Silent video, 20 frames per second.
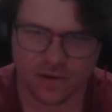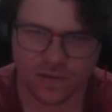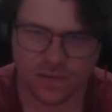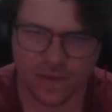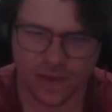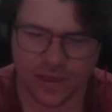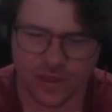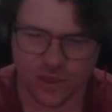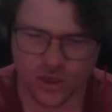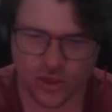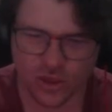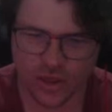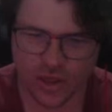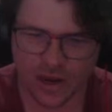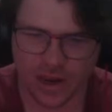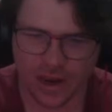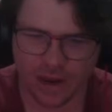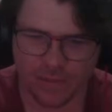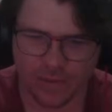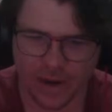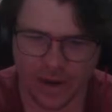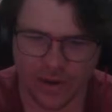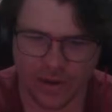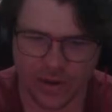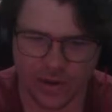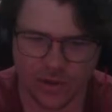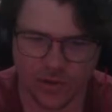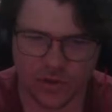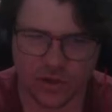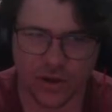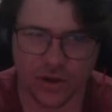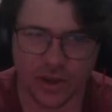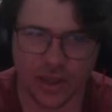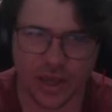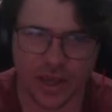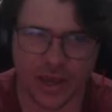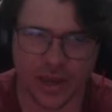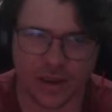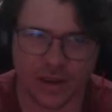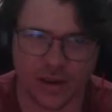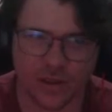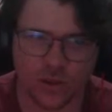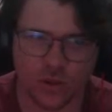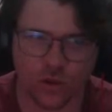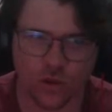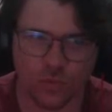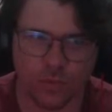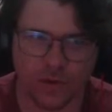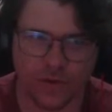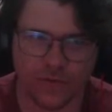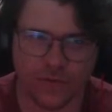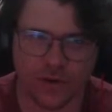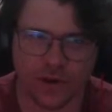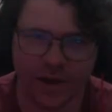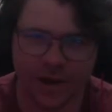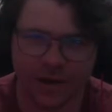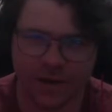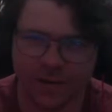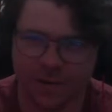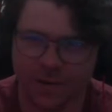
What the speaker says: He's just getting up now. He looks okay. Should be fine.